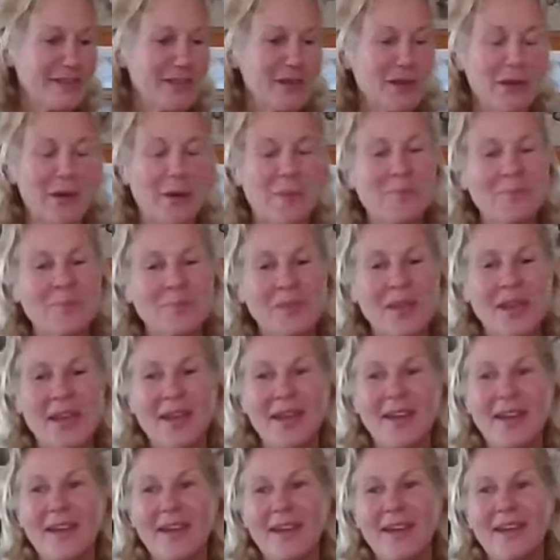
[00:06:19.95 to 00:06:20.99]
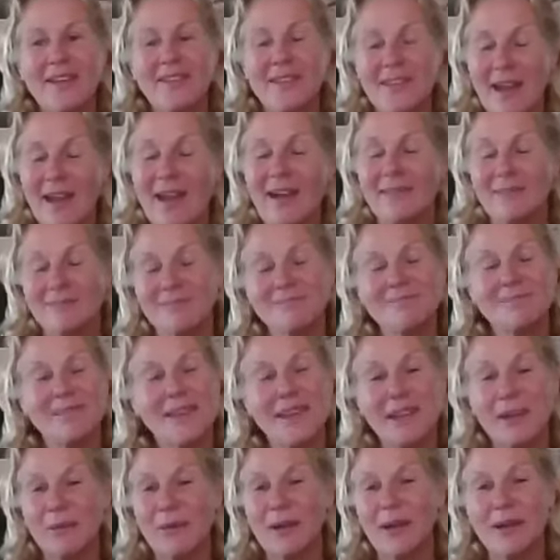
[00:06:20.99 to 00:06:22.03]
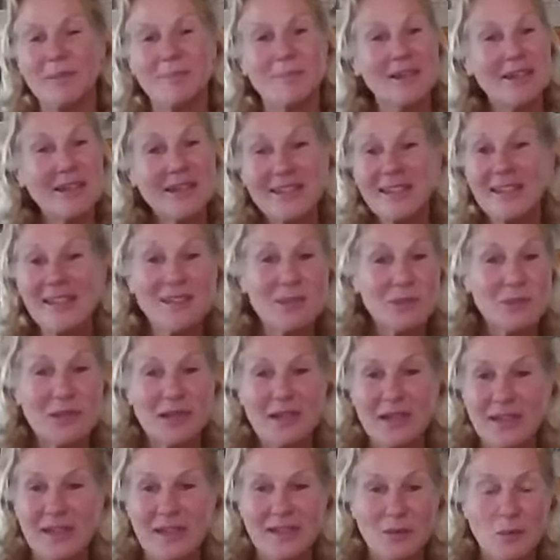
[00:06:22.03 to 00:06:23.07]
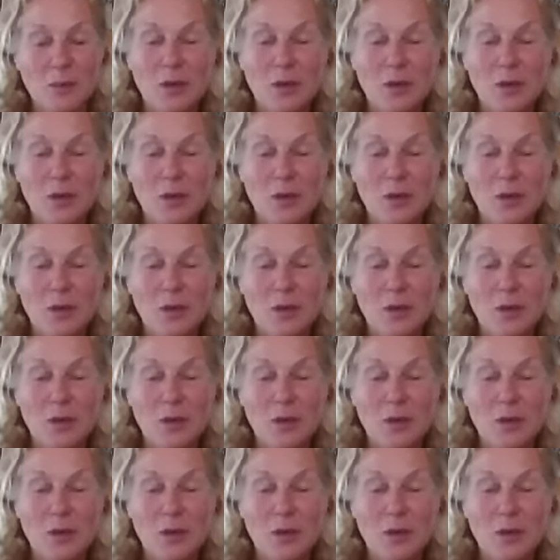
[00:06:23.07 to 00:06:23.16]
So yeah, anyway, but it is what it is.